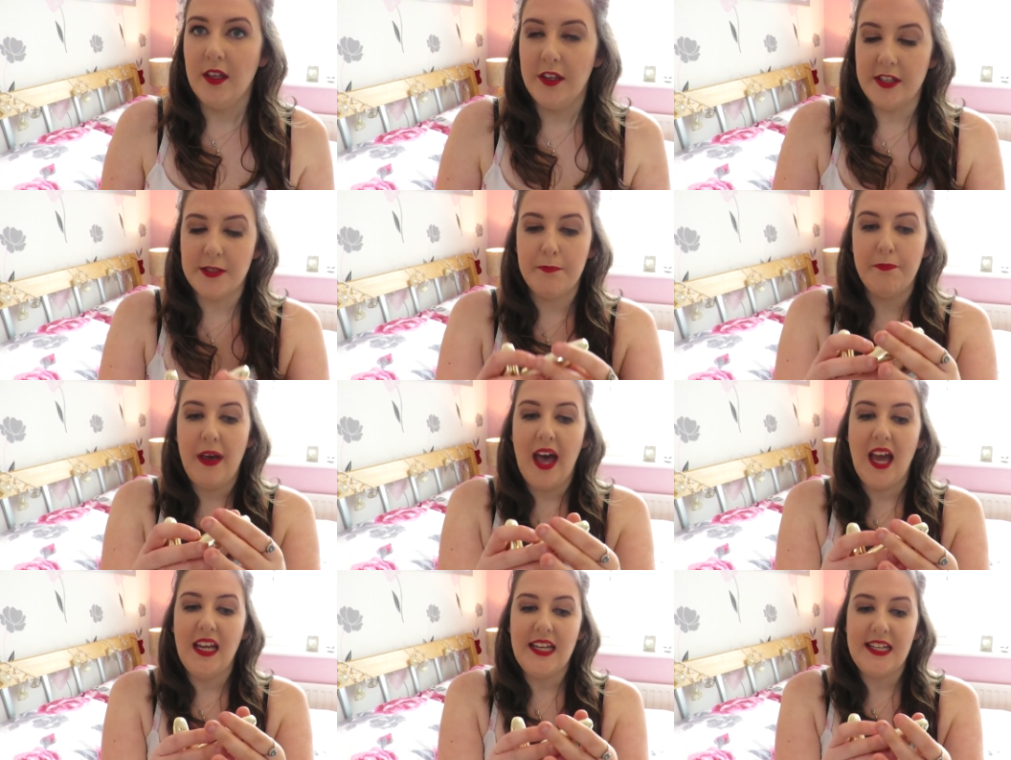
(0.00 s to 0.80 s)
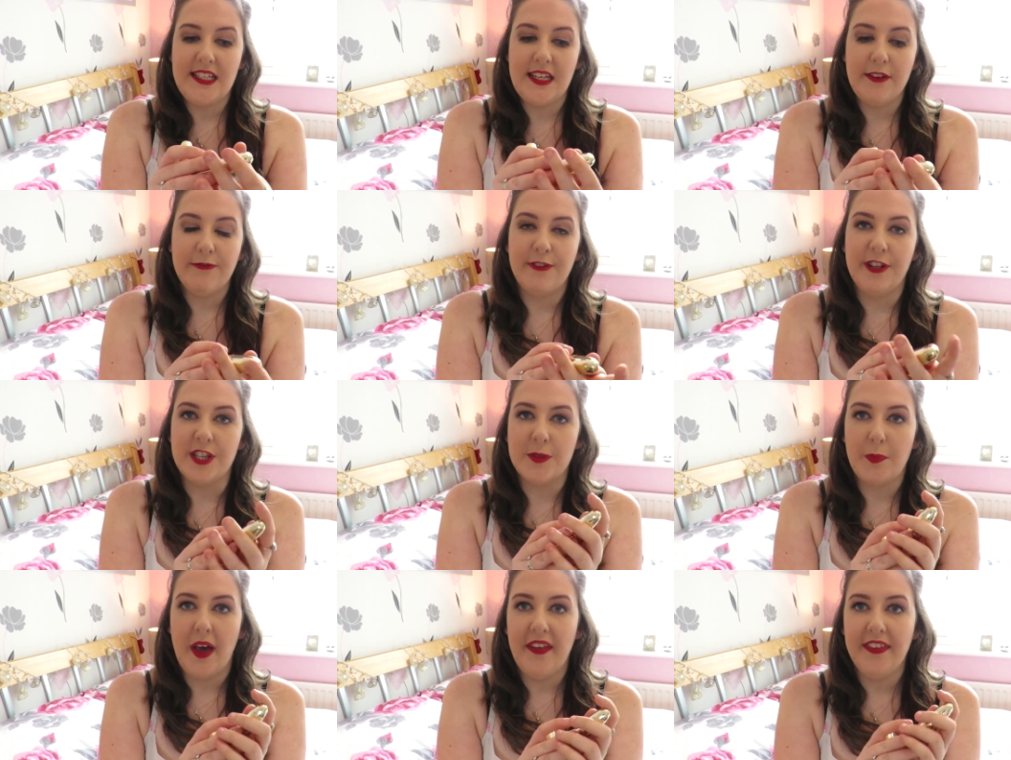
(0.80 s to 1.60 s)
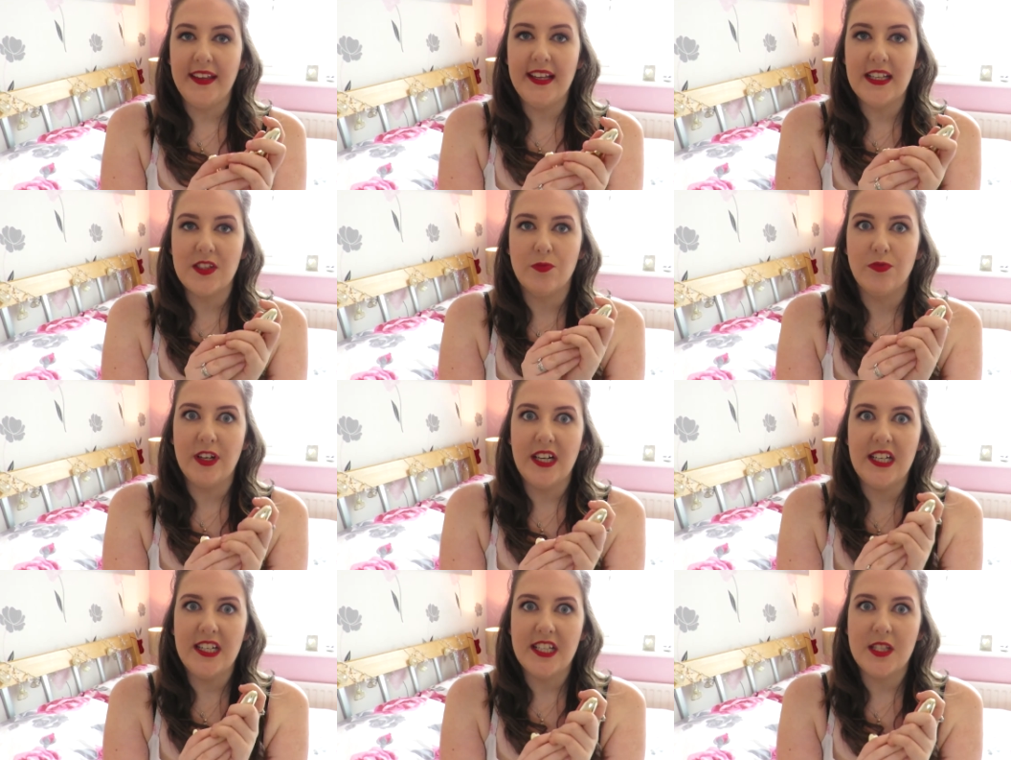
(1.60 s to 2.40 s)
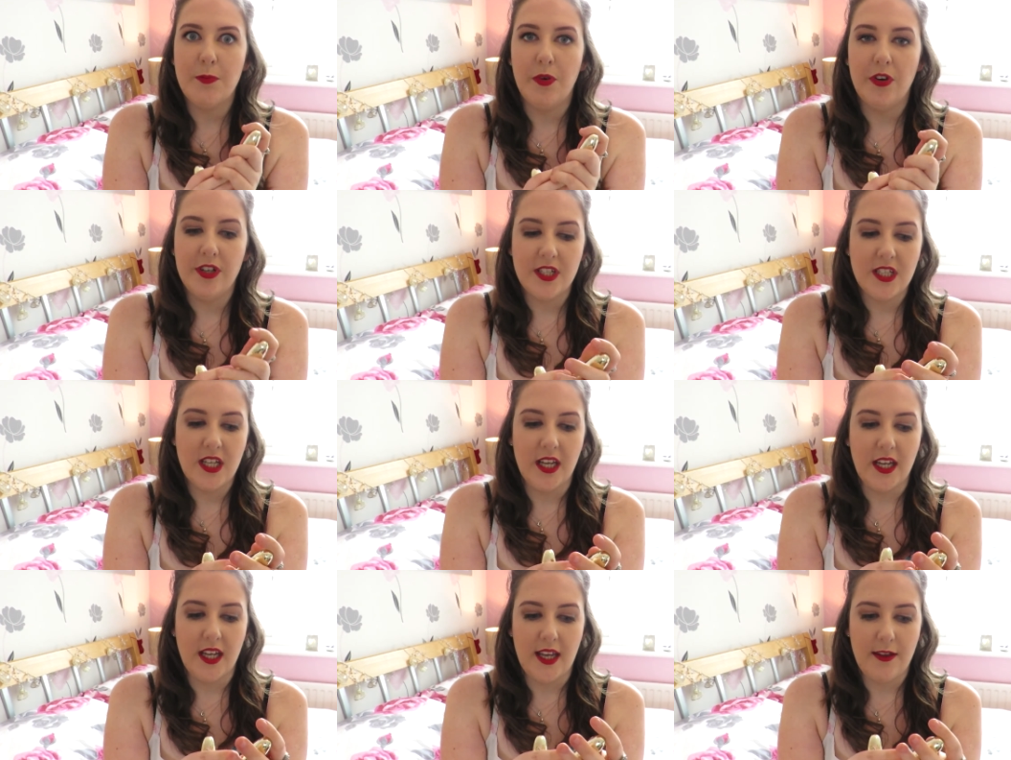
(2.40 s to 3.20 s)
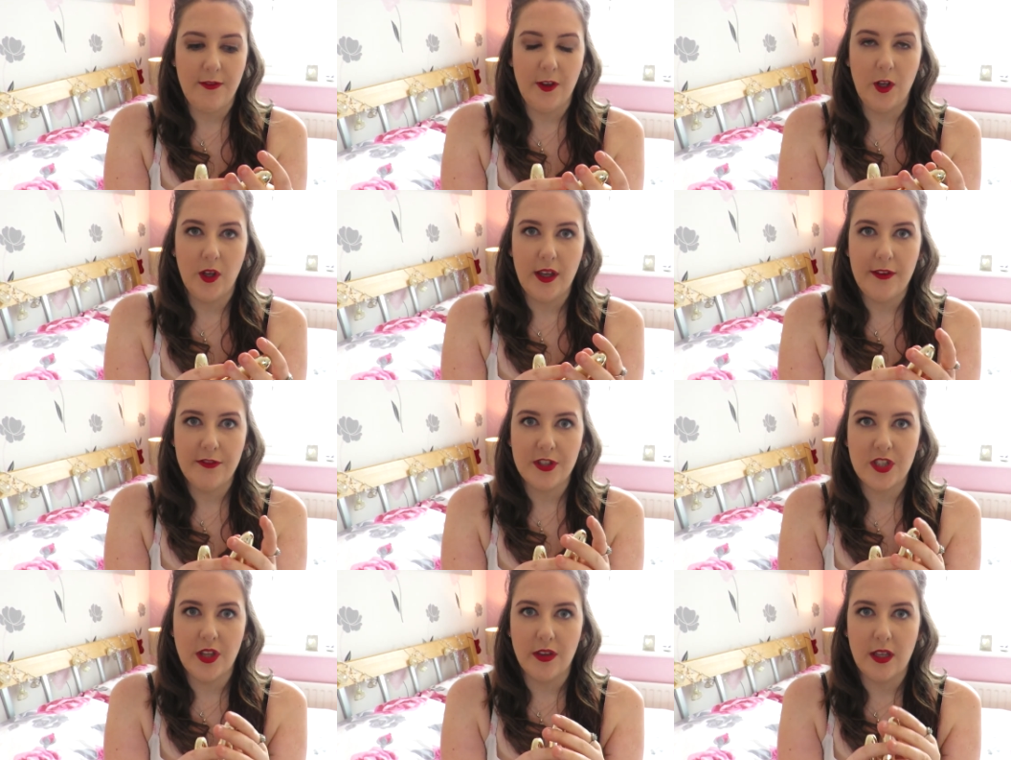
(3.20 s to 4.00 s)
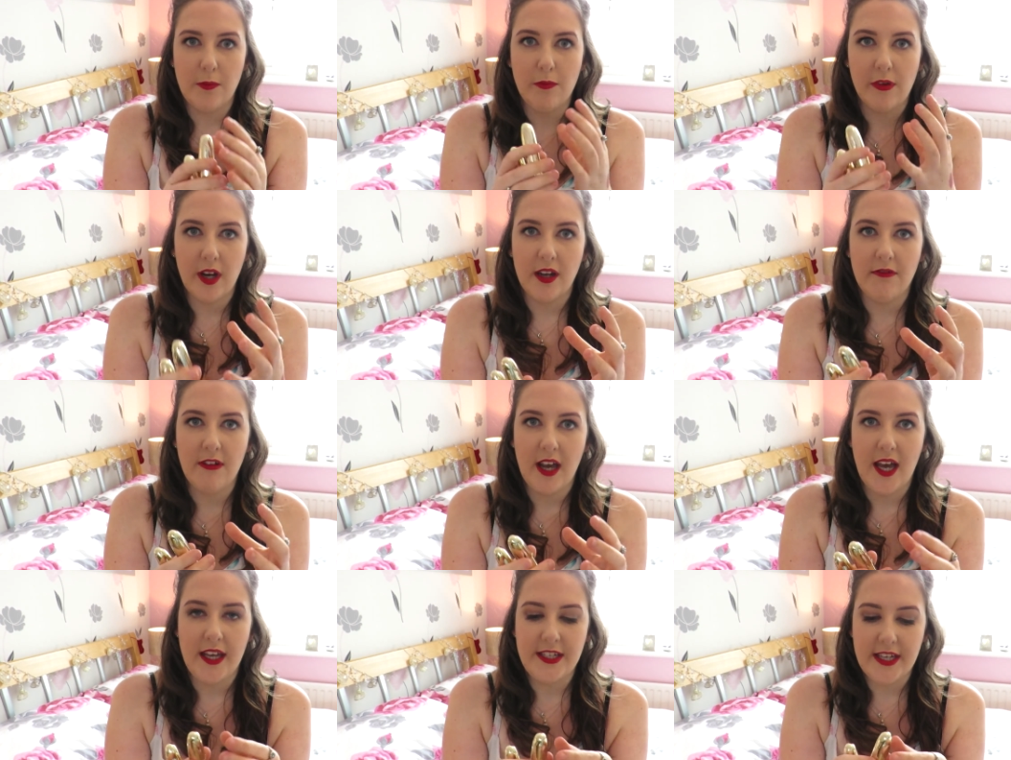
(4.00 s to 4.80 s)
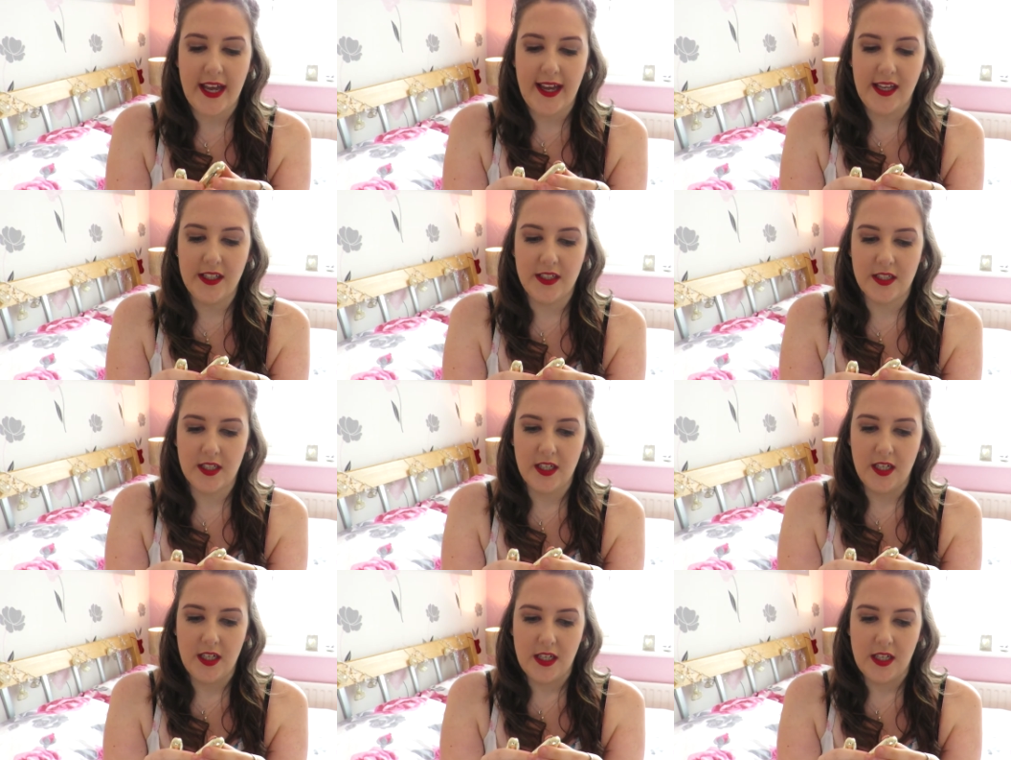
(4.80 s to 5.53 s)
It's barely a difference, but I think it's really disappointing if you're looking for something bright red and